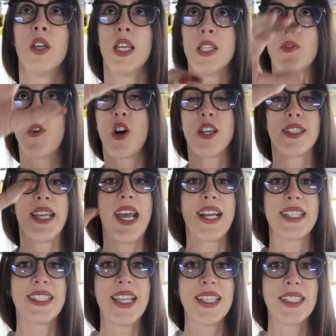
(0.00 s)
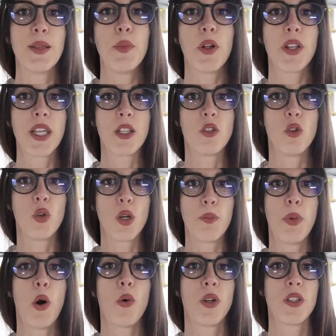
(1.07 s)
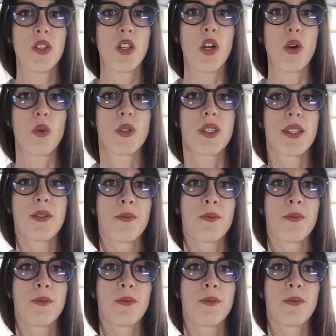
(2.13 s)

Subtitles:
as far as accessibility to components goes.